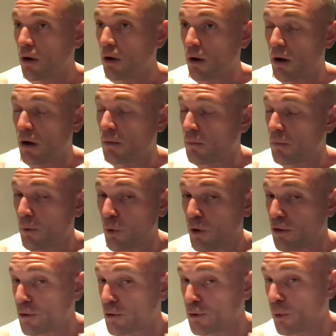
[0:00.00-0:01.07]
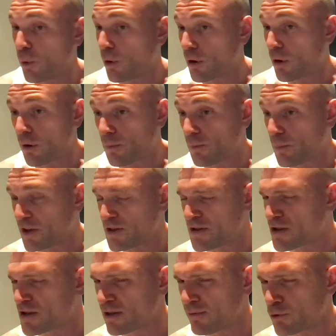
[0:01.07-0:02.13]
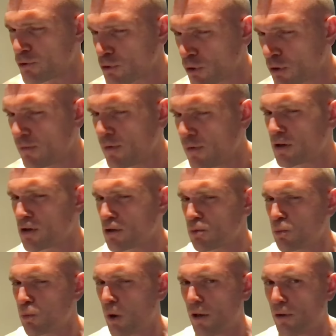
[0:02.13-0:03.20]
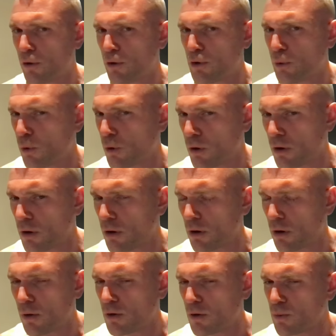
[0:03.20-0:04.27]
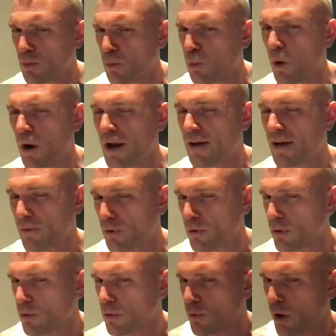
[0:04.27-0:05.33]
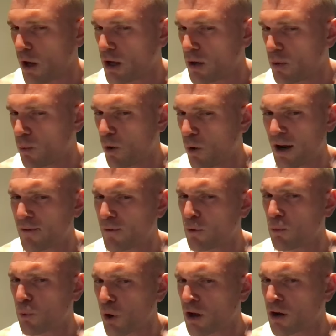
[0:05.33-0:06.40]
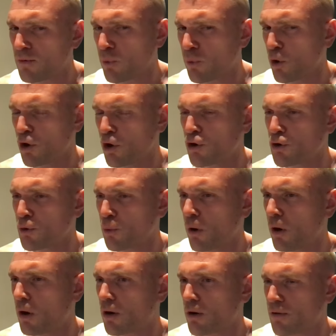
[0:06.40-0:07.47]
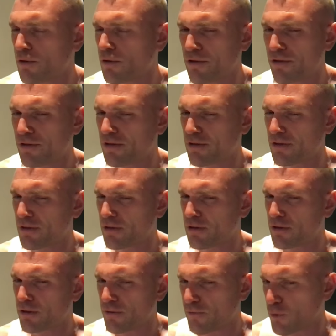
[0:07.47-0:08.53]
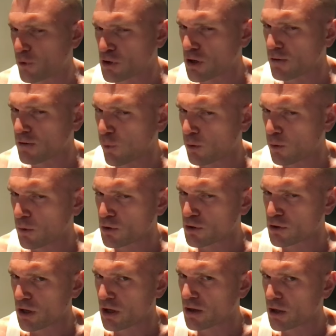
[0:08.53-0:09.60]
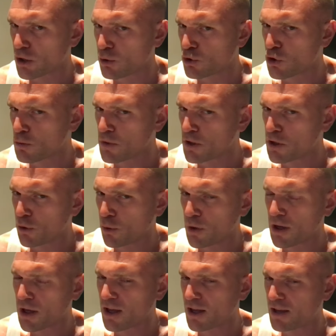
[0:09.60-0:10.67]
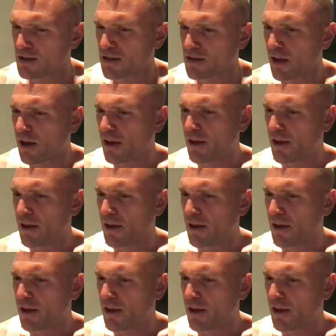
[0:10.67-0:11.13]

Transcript: whether you're in the civil service, whether you're whatever, right? Whatever brand of warrior you are, the first and foremost thing that you should be doing is